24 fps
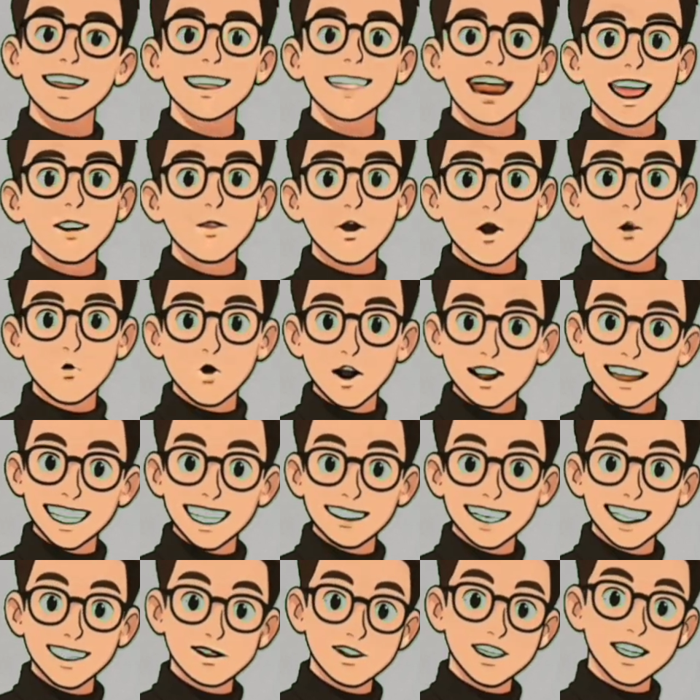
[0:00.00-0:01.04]
This
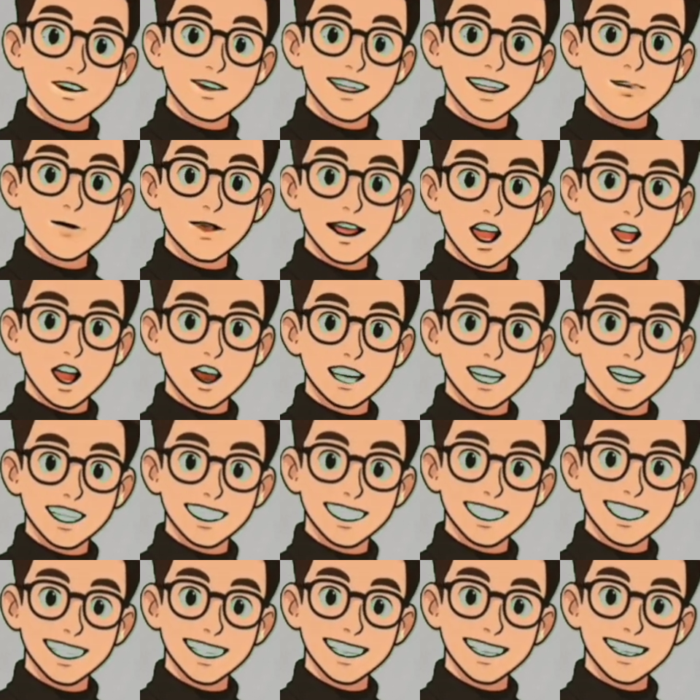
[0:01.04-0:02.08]
compression and rarefaction
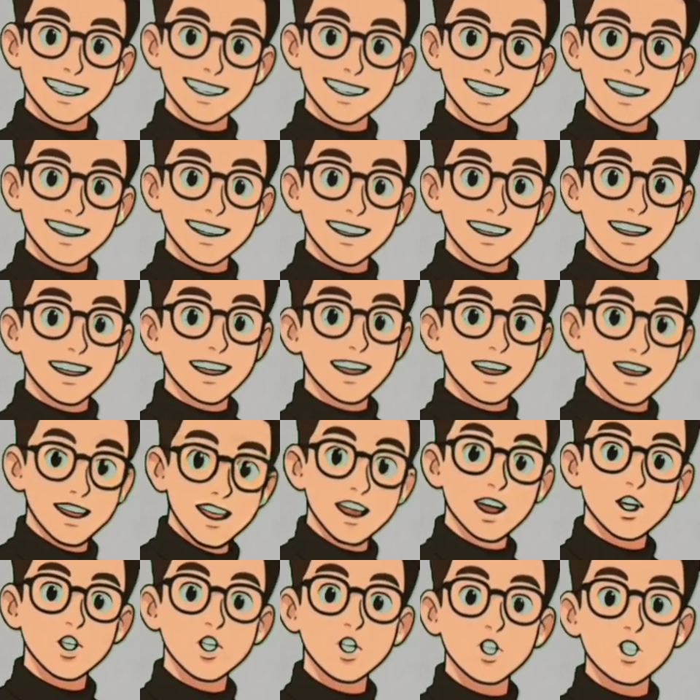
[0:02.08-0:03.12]
sets up a pressure
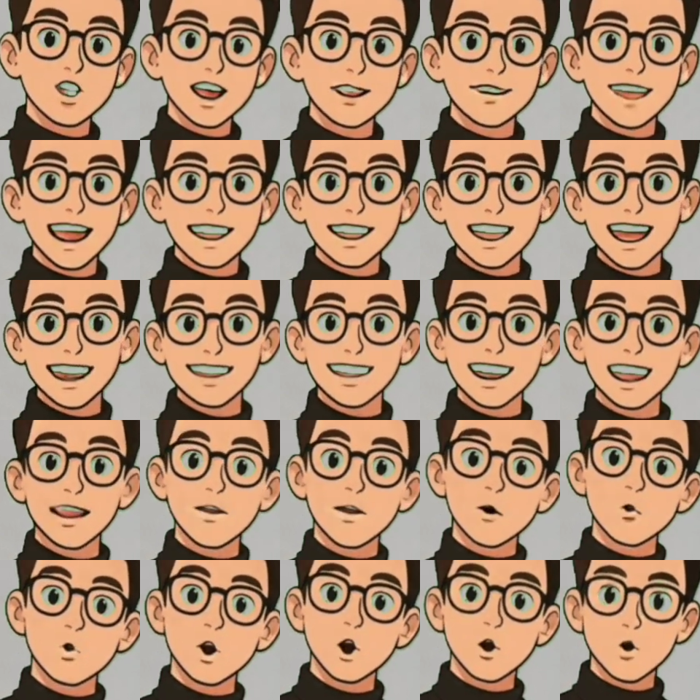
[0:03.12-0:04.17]
wave that reaches your
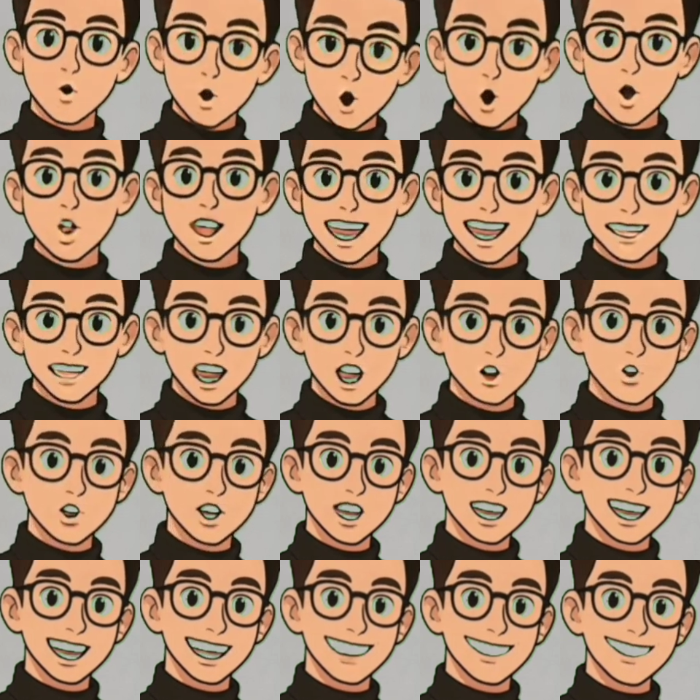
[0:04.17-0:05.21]
eardrum.
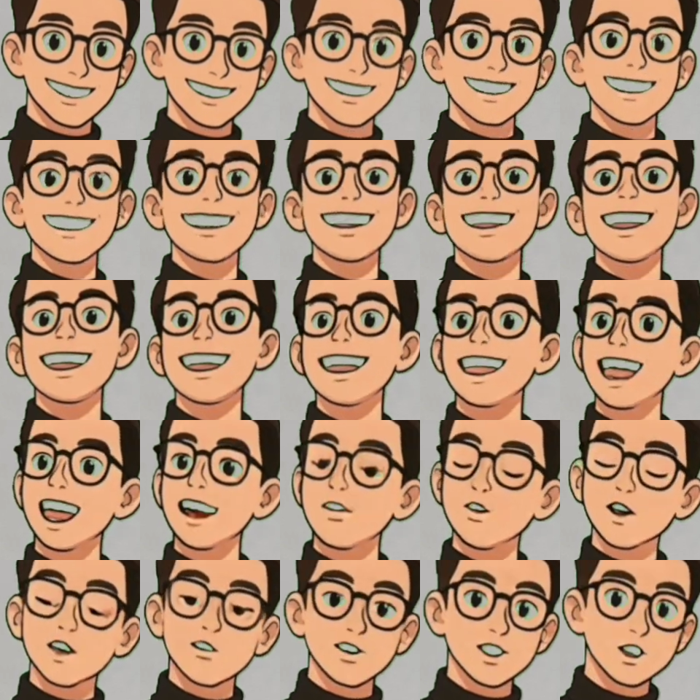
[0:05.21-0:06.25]
Your eardrum
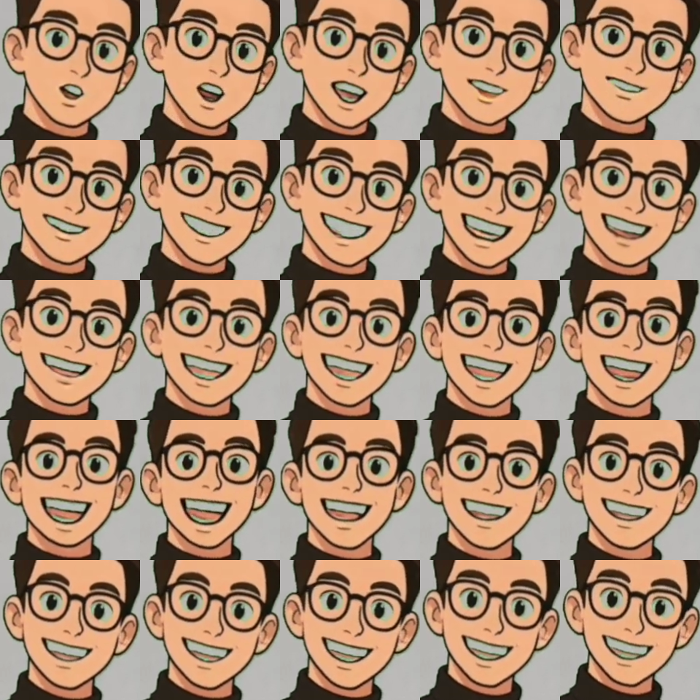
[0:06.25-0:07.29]
vibrates in response to the
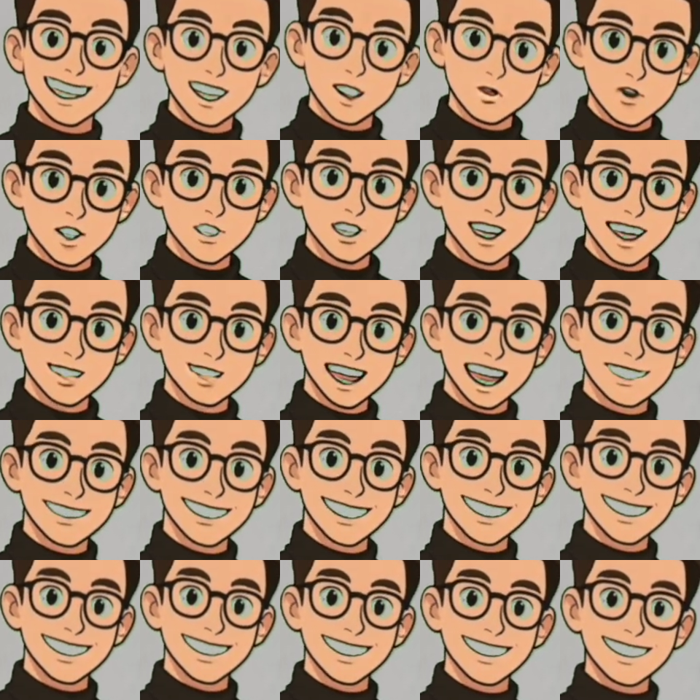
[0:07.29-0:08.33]
wave and
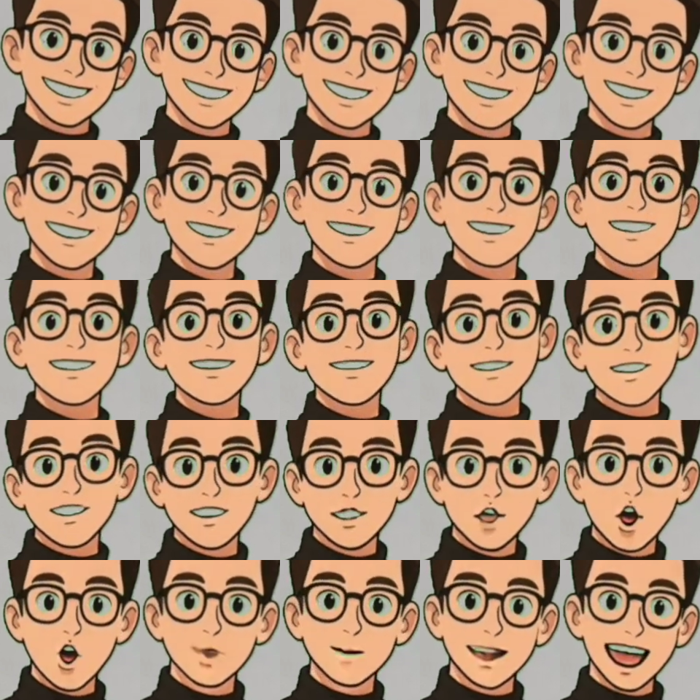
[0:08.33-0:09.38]
stimulates nerves in your
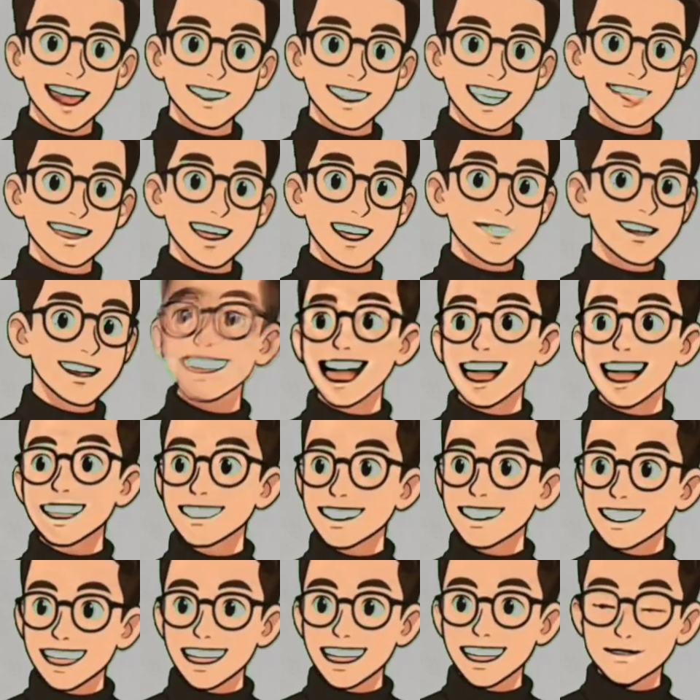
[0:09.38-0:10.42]
inner ear
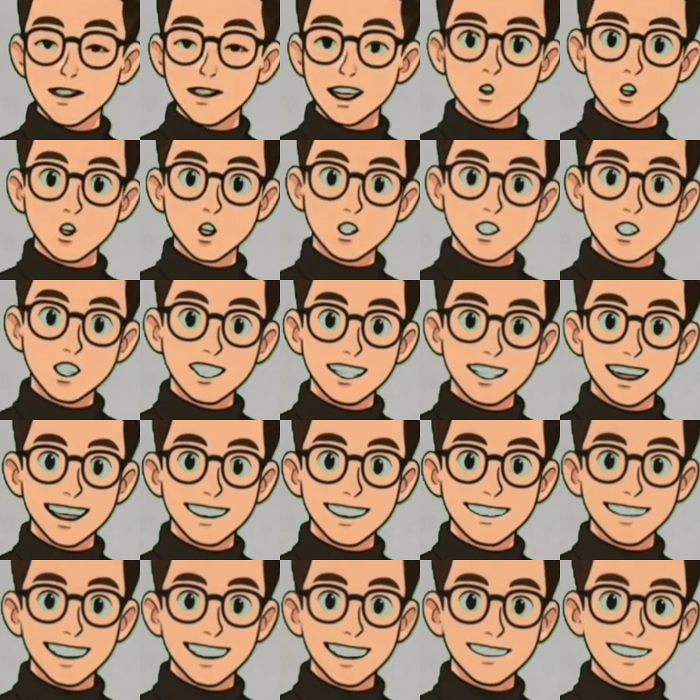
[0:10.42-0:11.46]
through a mechanical linkage
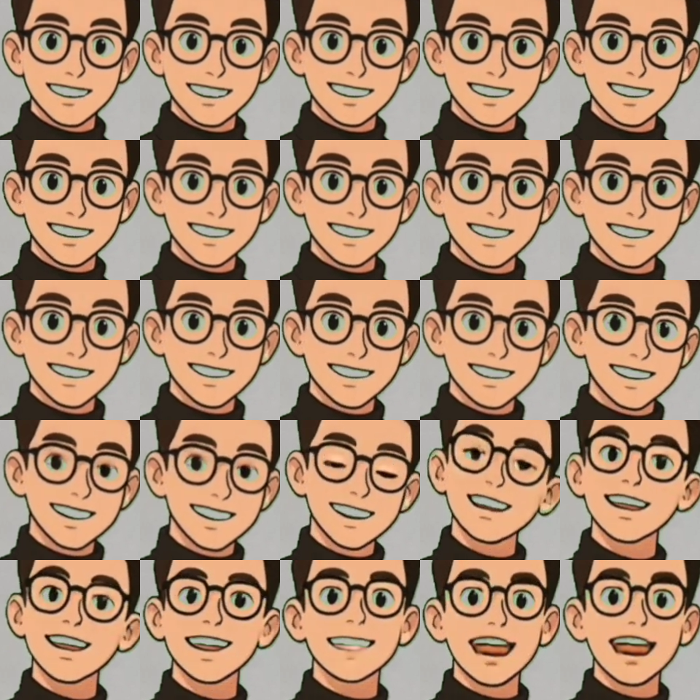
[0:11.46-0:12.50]
of tiny bones in your
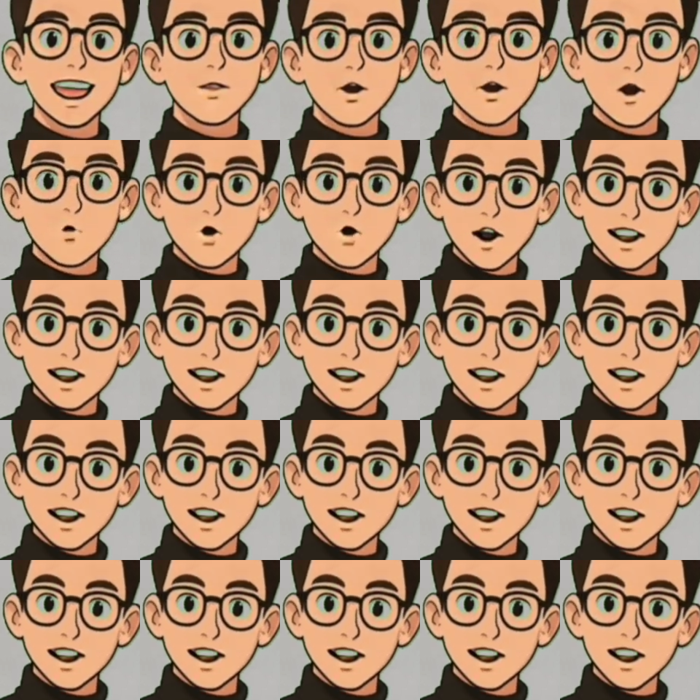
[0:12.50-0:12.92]
middle ear.